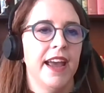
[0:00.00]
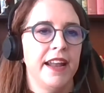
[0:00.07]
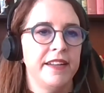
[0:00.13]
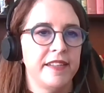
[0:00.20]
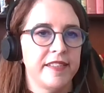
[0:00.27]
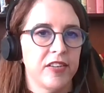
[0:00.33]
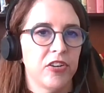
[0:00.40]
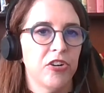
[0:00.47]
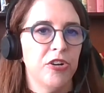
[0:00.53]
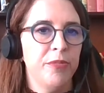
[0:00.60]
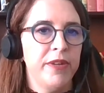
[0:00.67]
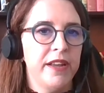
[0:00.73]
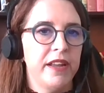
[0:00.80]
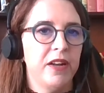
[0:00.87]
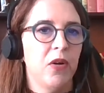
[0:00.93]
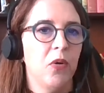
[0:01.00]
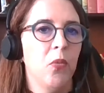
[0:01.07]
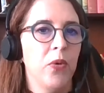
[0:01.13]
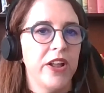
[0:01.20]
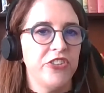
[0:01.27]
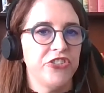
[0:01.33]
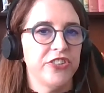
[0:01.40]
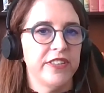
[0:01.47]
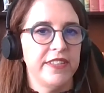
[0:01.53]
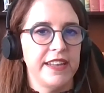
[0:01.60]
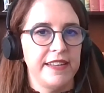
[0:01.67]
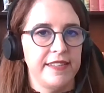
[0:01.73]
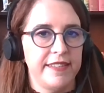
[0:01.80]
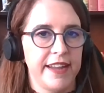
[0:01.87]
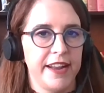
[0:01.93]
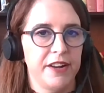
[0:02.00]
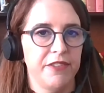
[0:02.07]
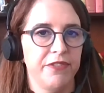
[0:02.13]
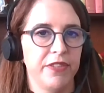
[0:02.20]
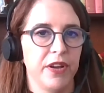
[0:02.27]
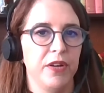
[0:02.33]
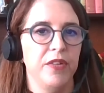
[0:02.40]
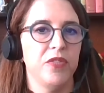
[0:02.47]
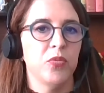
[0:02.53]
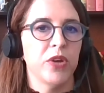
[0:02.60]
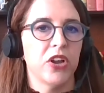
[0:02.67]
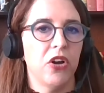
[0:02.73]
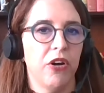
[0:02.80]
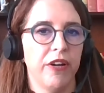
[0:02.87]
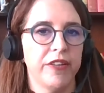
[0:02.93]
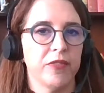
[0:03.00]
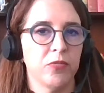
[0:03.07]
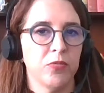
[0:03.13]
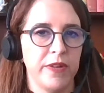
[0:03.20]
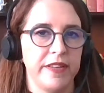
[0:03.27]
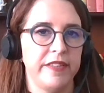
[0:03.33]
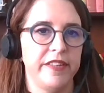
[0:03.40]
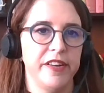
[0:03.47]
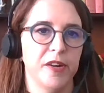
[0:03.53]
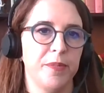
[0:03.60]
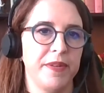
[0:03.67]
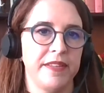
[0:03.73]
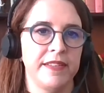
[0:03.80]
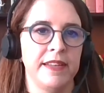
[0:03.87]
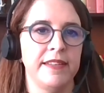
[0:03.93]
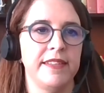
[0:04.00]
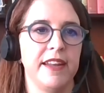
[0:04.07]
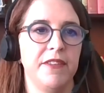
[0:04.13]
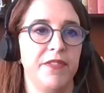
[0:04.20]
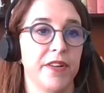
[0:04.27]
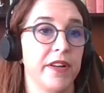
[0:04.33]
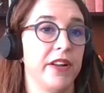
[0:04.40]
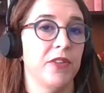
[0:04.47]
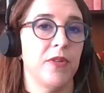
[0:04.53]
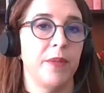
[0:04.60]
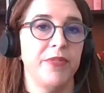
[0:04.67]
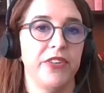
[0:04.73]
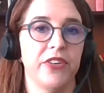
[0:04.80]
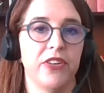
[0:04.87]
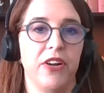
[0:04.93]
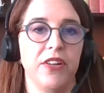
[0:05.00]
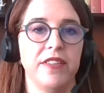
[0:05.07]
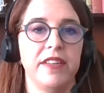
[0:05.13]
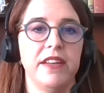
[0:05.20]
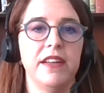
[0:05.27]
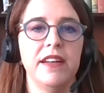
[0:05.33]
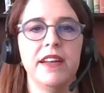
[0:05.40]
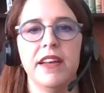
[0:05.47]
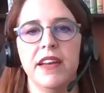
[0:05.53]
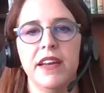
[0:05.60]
and determine which of these data flows would cause risk to your business if they're interrupted or halted.